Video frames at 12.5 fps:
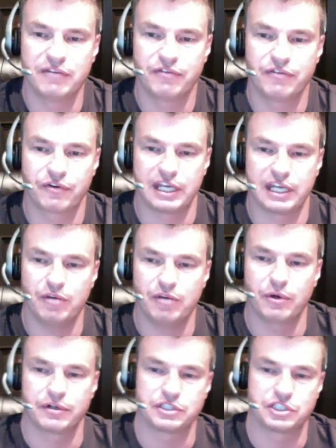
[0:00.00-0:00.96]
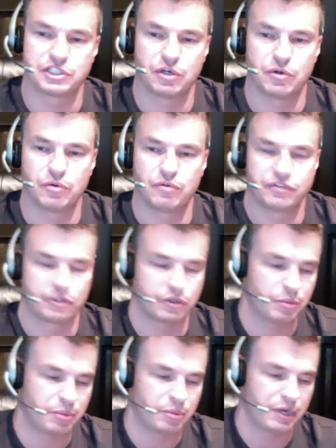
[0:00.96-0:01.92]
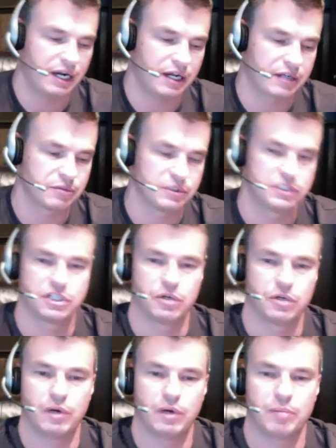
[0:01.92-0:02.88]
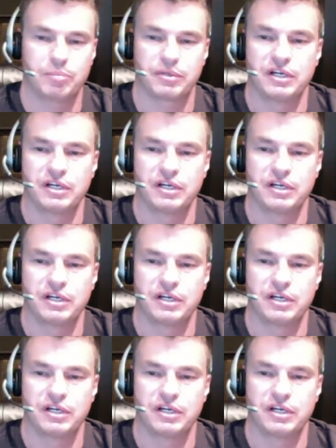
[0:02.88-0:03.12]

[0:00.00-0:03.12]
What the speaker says: for a keyword to show, so your product would show up